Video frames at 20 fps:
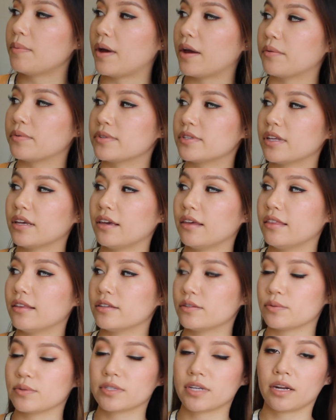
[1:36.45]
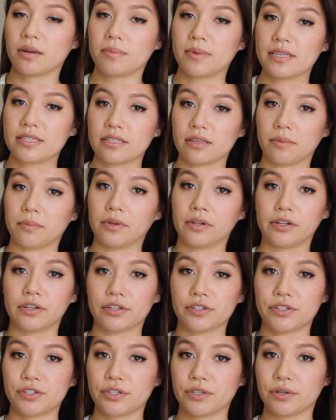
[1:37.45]
I was thinking this was going to be
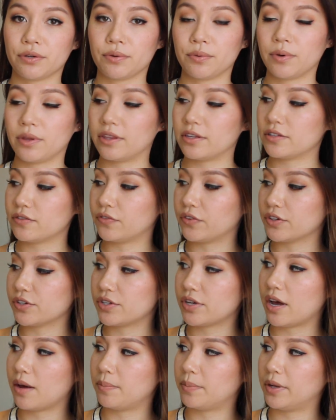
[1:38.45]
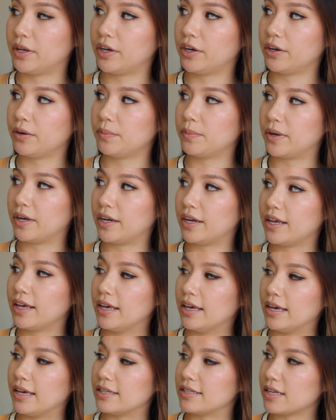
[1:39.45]
similar to this first top here, but
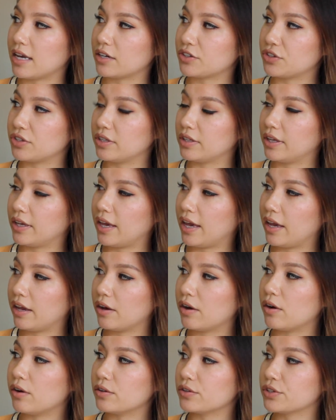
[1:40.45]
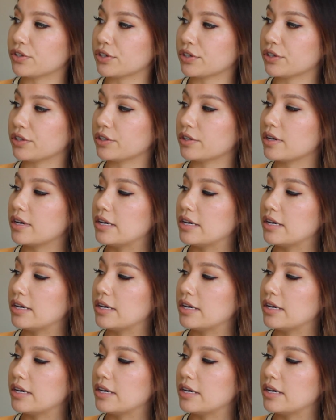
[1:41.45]
it's actually a Halter